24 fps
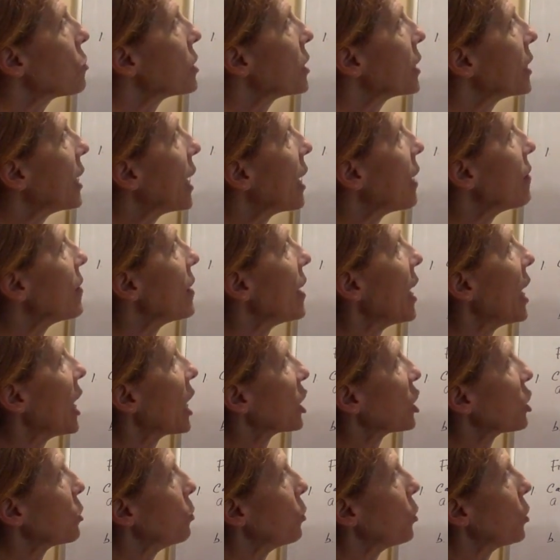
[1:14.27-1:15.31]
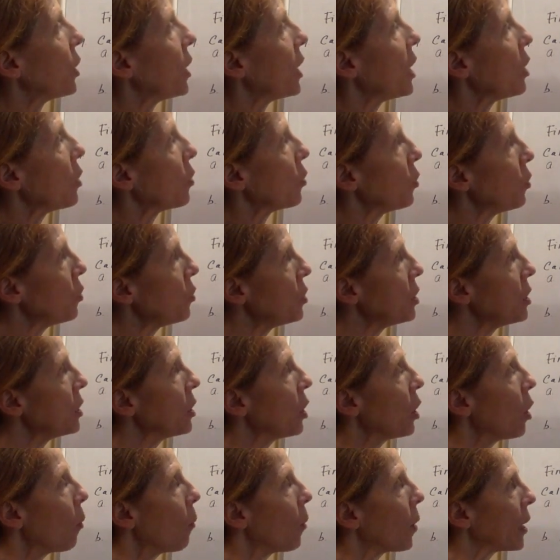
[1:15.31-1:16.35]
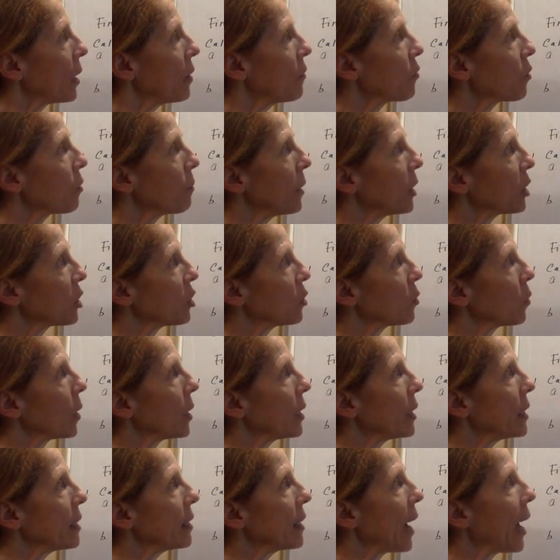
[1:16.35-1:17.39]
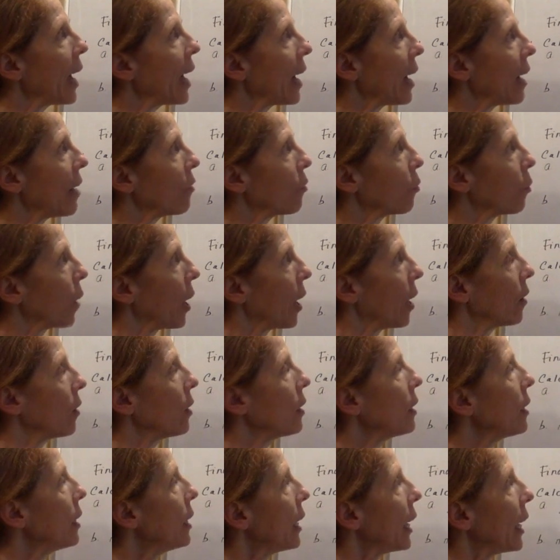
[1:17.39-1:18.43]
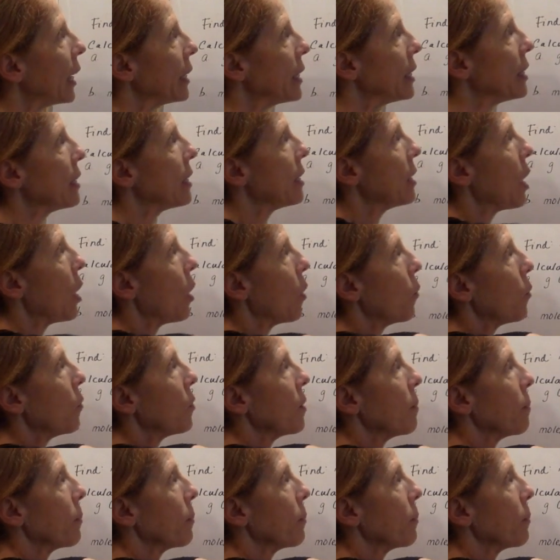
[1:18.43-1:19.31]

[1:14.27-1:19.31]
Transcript: to get the actual yield, what information do I need to have? Well, I need to know the